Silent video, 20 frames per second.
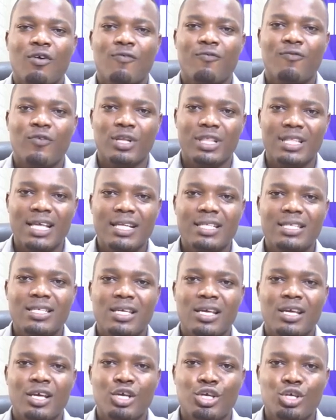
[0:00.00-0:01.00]
for that,
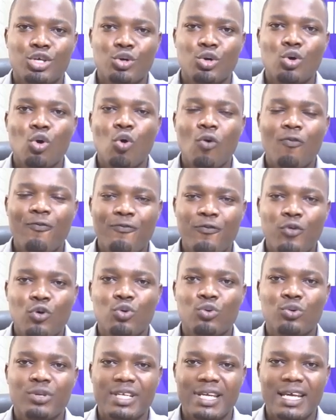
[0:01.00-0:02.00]
you go
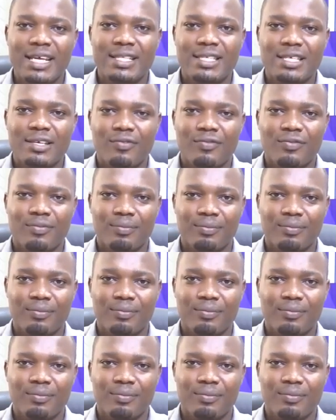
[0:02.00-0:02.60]
full native.